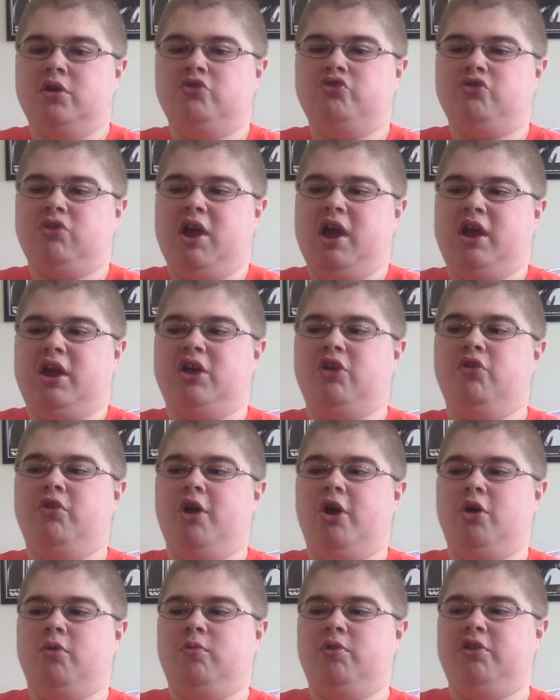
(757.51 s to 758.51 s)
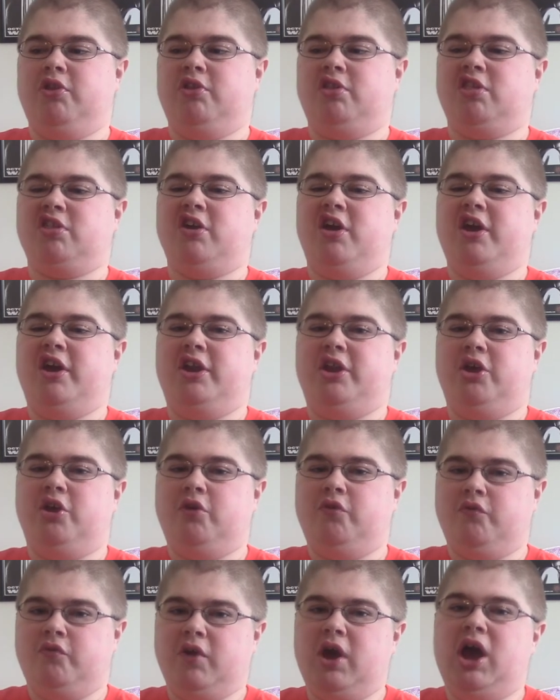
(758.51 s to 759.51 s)
Track along with its kind
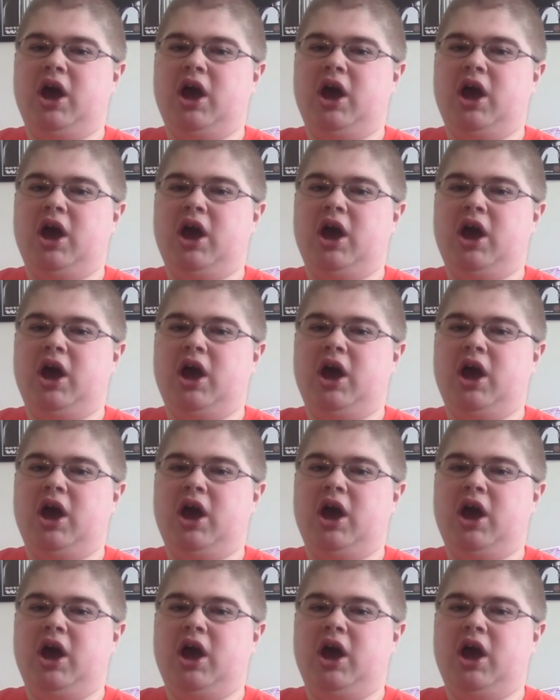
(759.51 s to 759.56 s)
of